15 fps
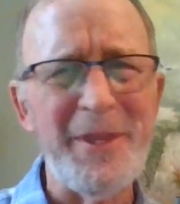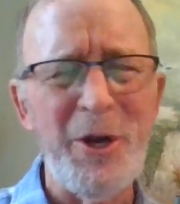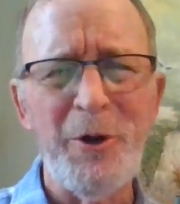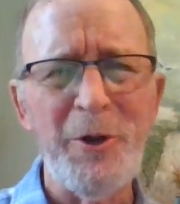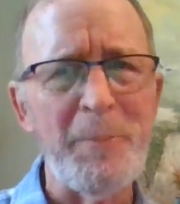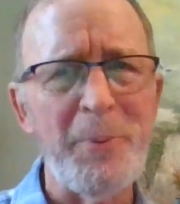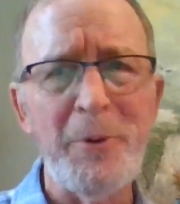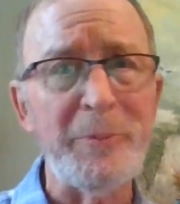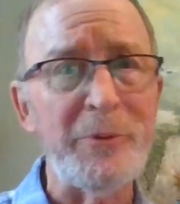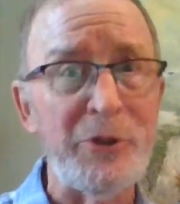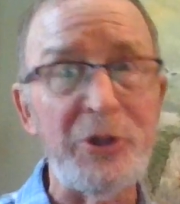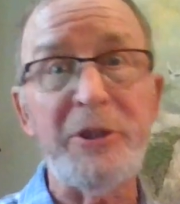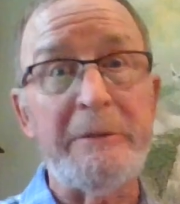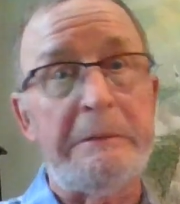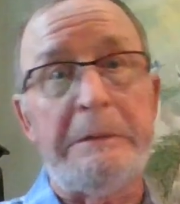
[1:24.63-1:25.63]
the only point was
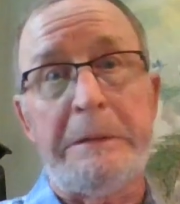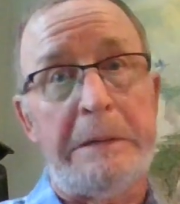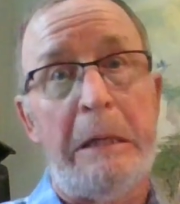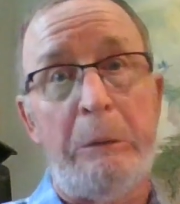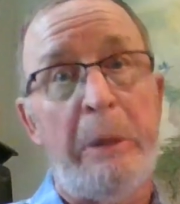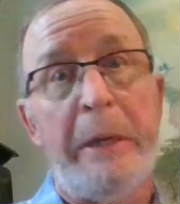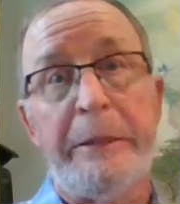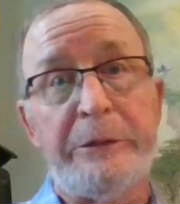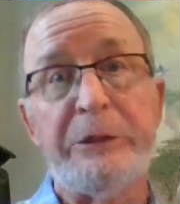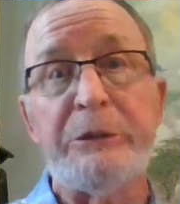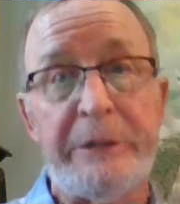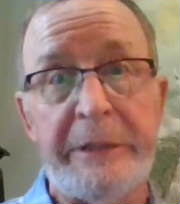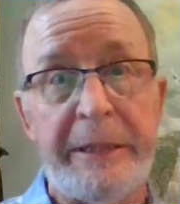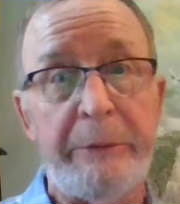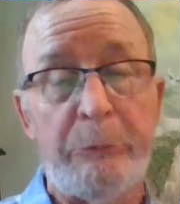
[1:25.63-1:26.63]
just, I don't want it
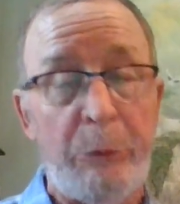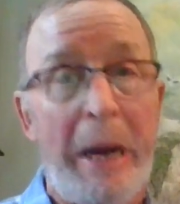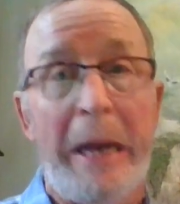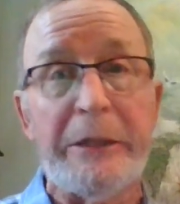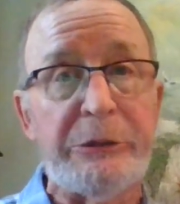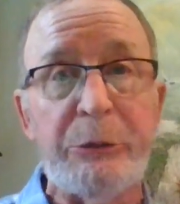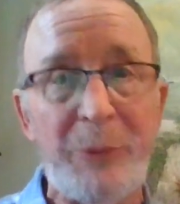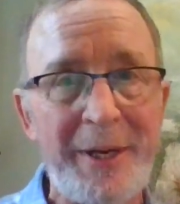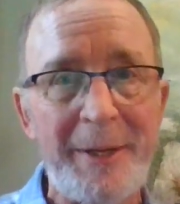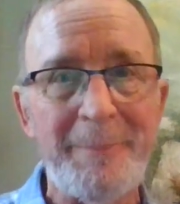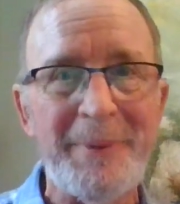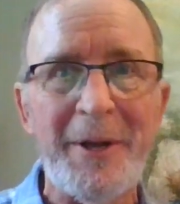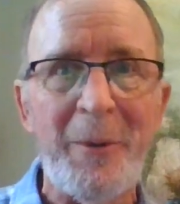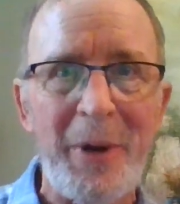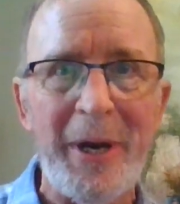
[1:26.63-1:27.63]
just to get graduate,
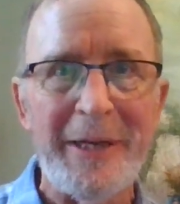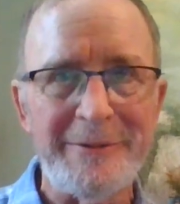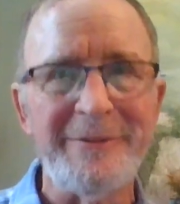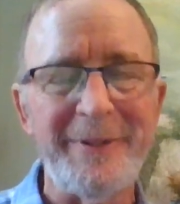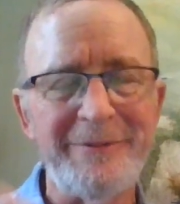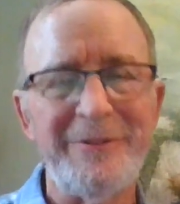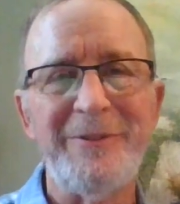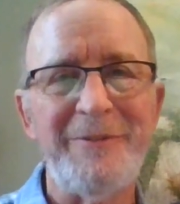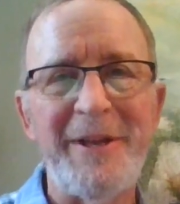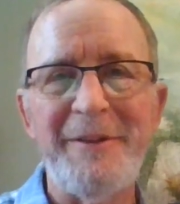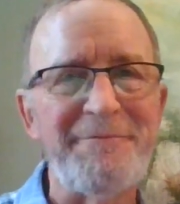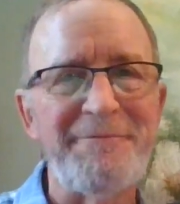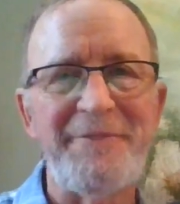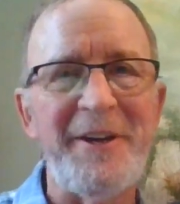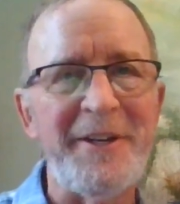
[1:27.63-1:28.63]
but I want to
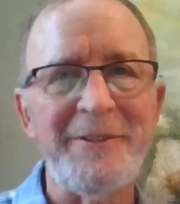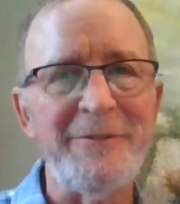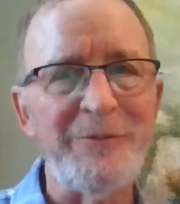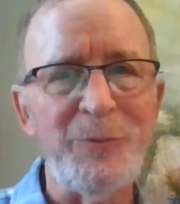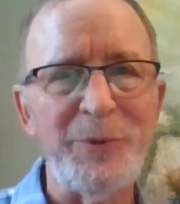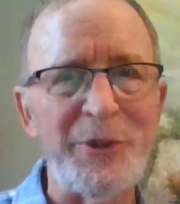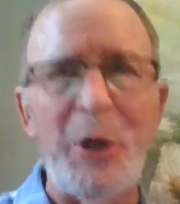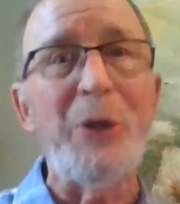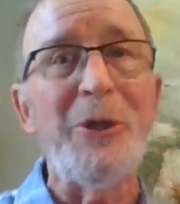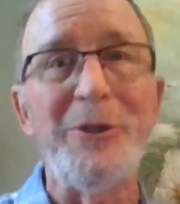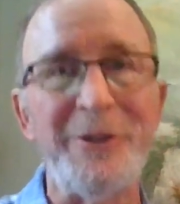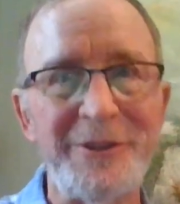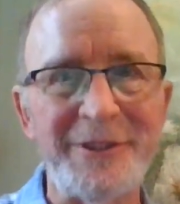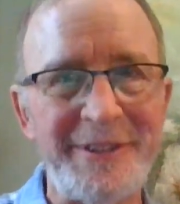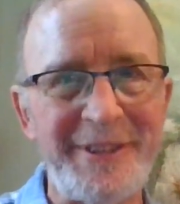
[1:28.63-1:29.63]
have fun with
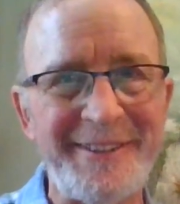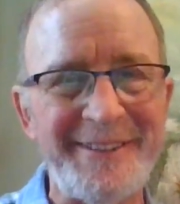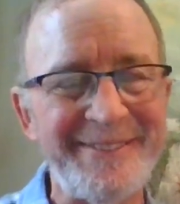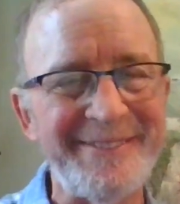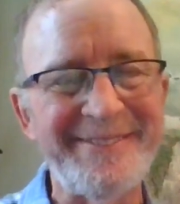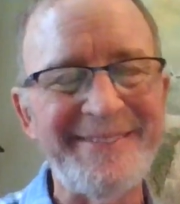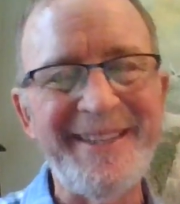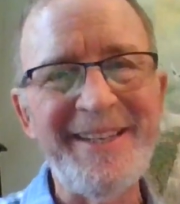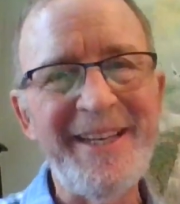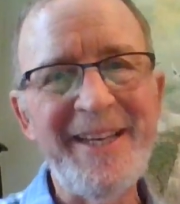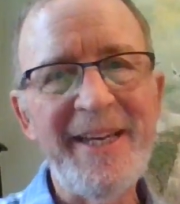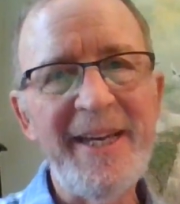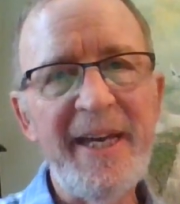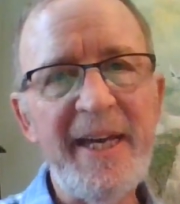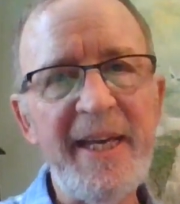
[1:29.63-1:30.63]
girls, you
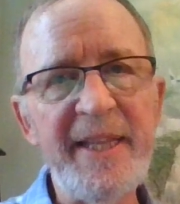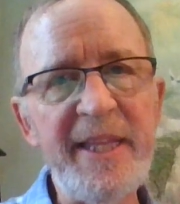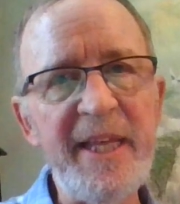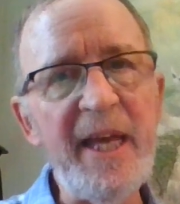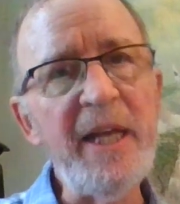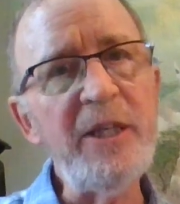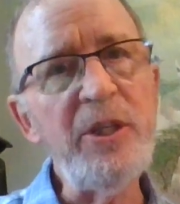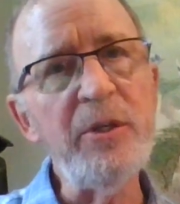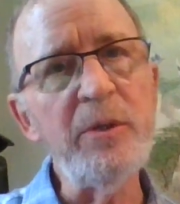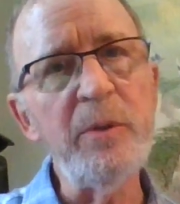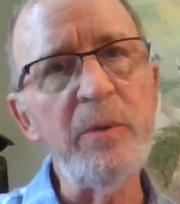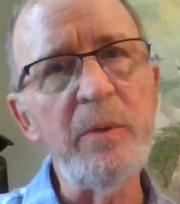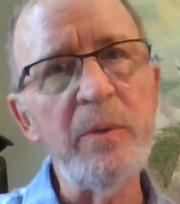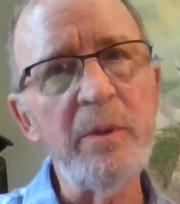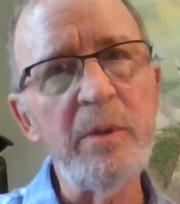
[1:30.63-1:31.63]
know. And then
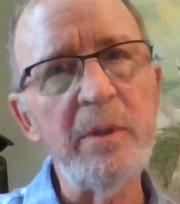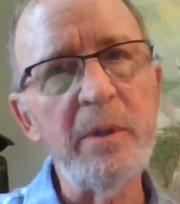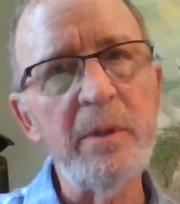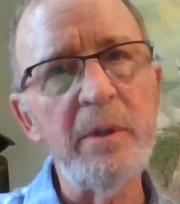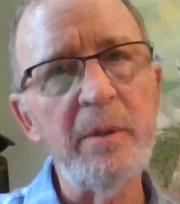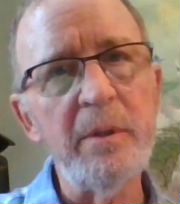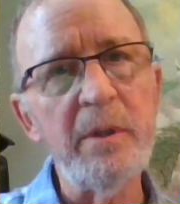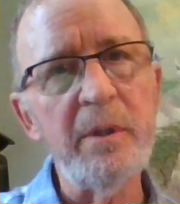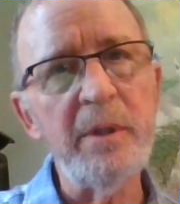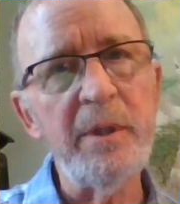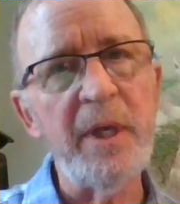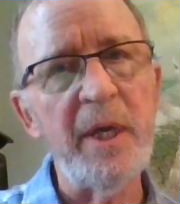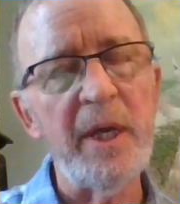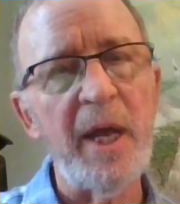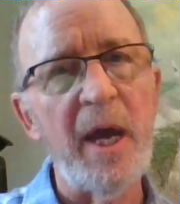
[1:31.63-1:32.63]
you
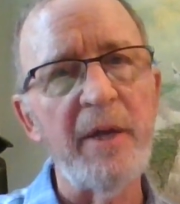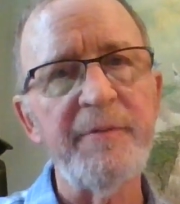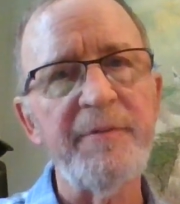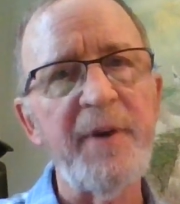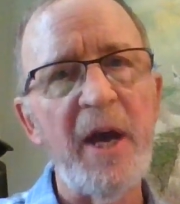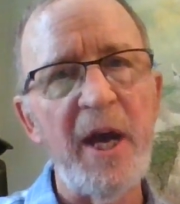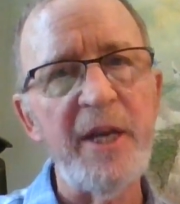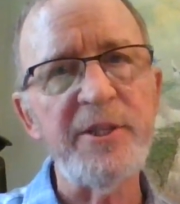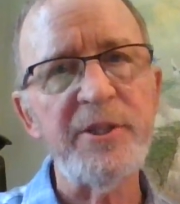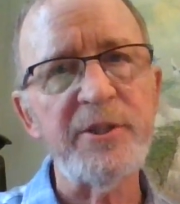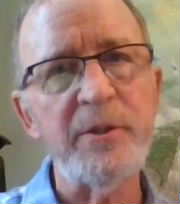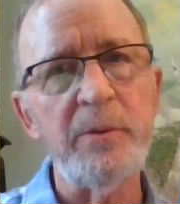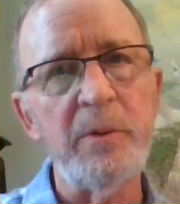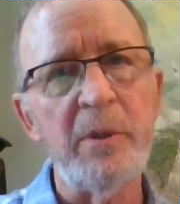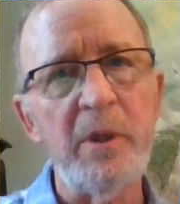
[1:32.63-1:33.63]
get out of high
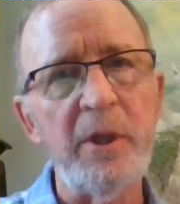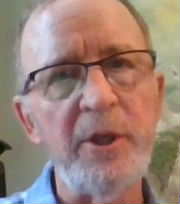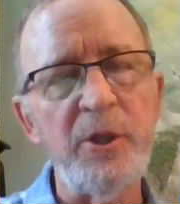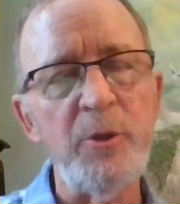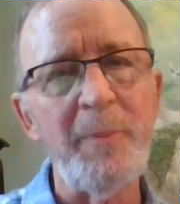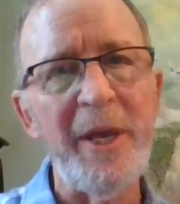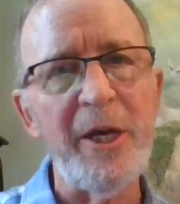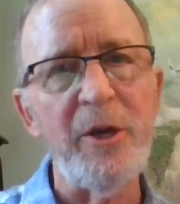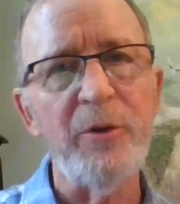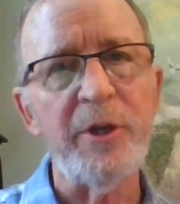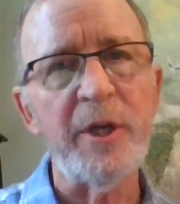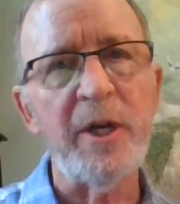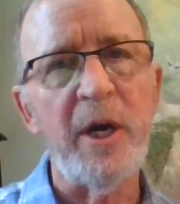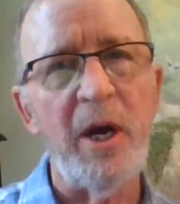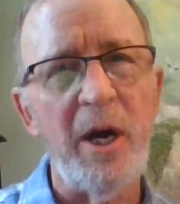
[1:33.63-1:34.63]
school and you may go
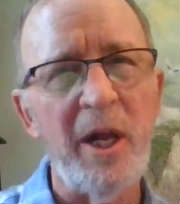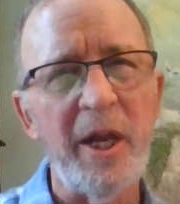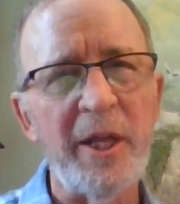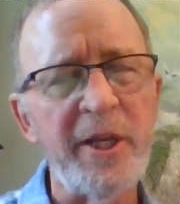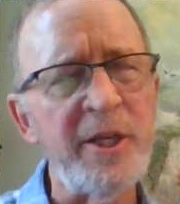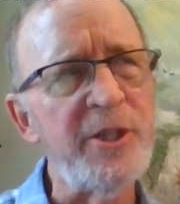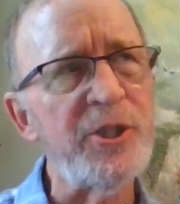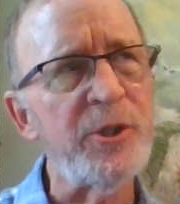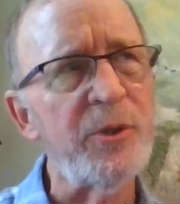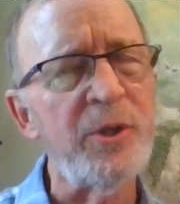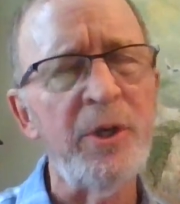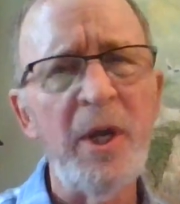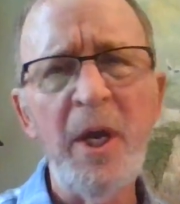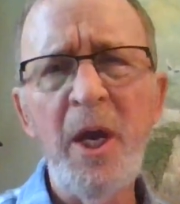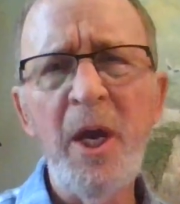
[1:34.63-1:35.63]
to college
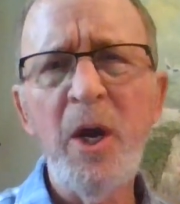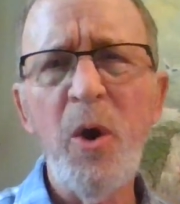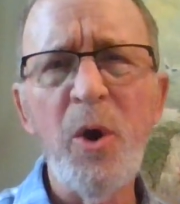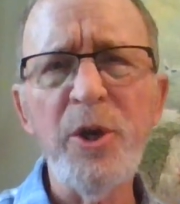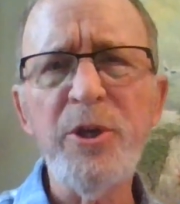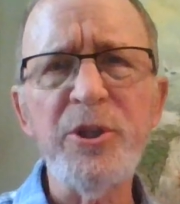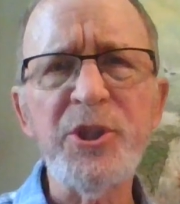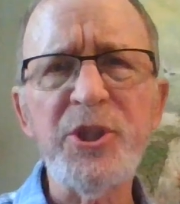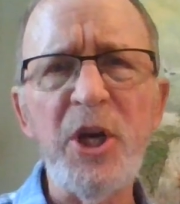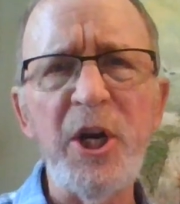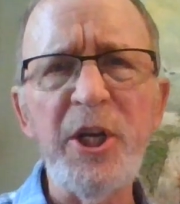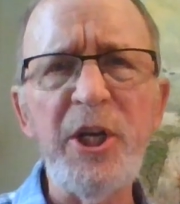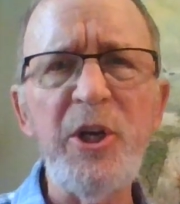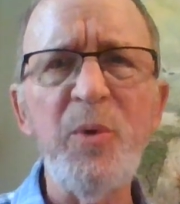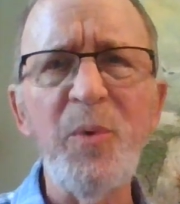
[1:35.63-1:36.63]
or you're
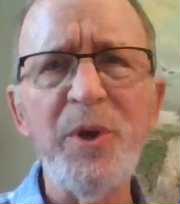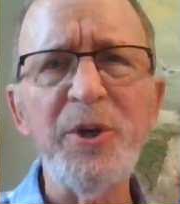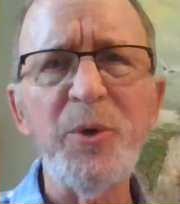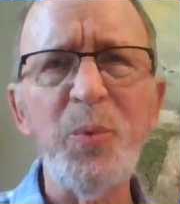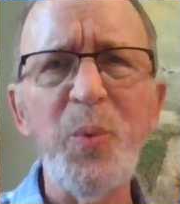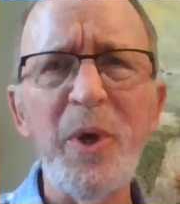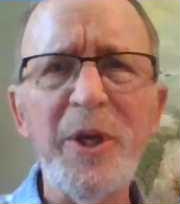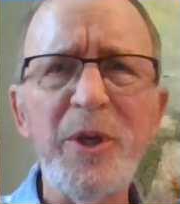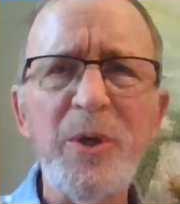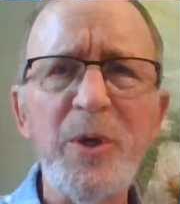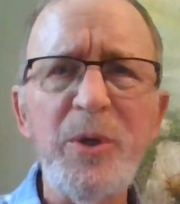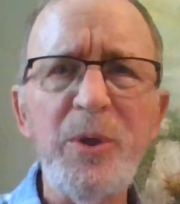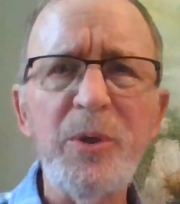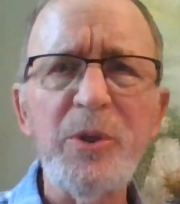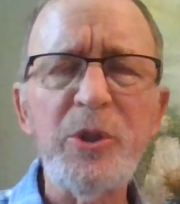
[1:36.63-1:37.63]
starting to wonder, what
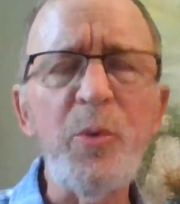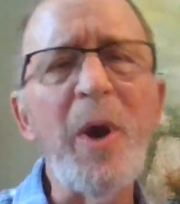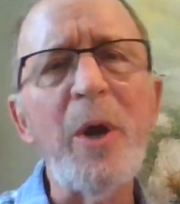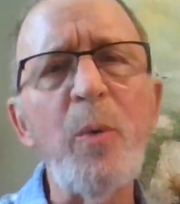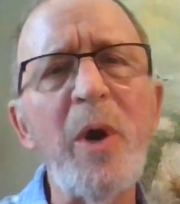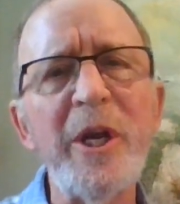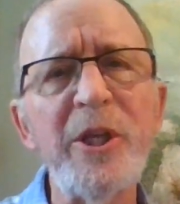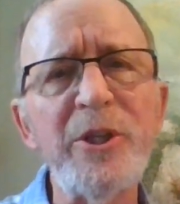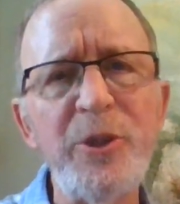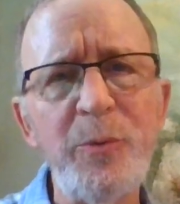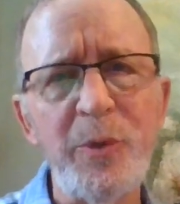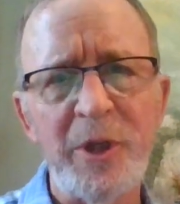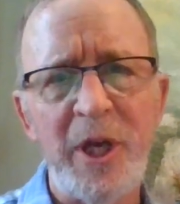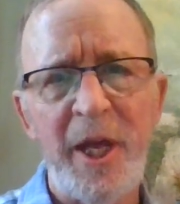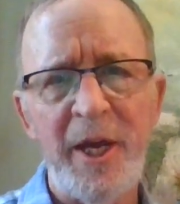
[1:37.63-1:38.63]
do I want to
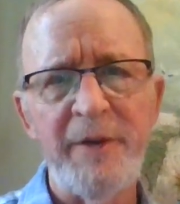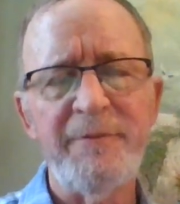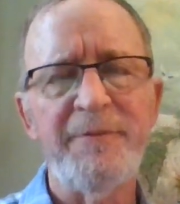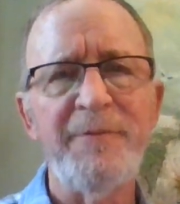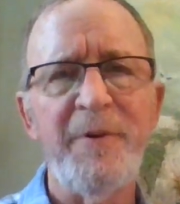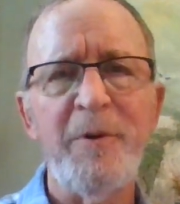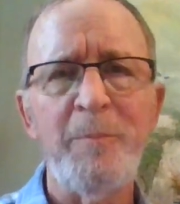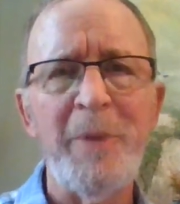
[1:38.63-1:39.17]
do in life?